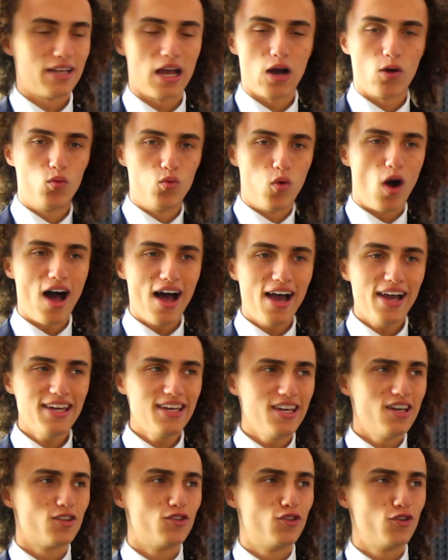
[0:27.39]
Now,
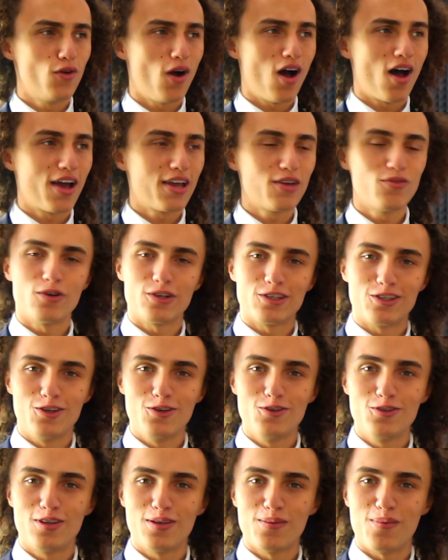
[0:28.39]
why do I want
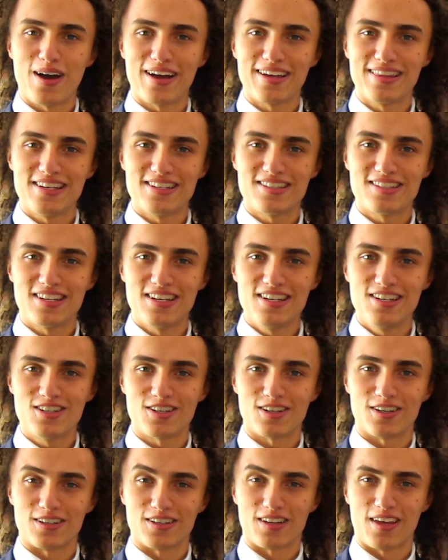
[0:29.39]
you to buy this
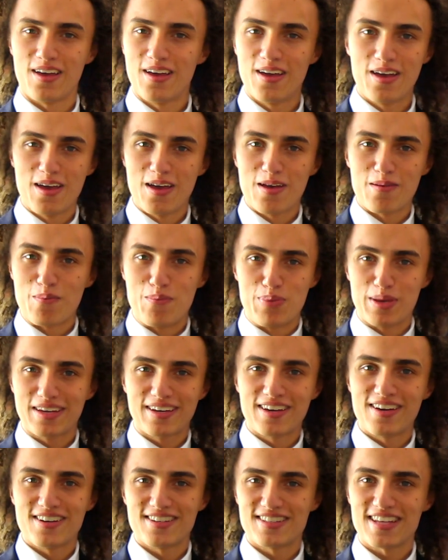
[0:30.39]
t-shirt?
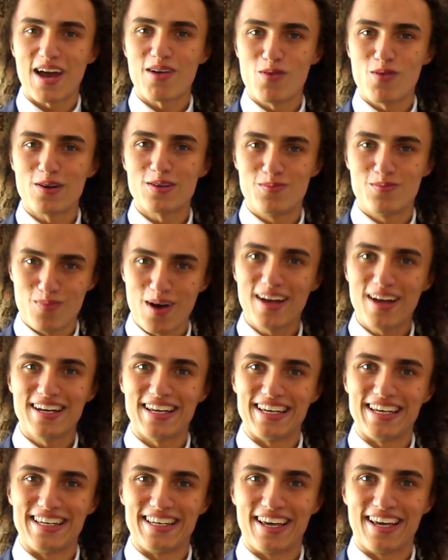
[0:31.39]
Because I want
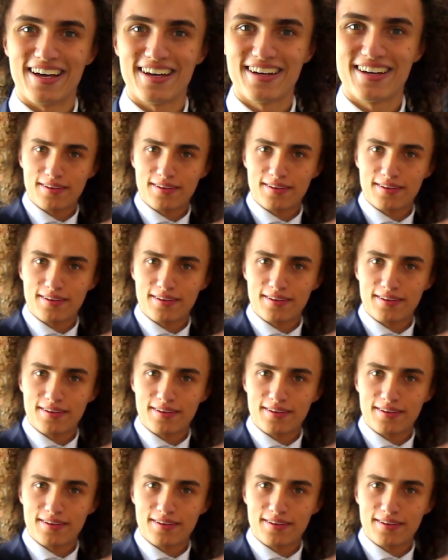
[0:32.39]
money.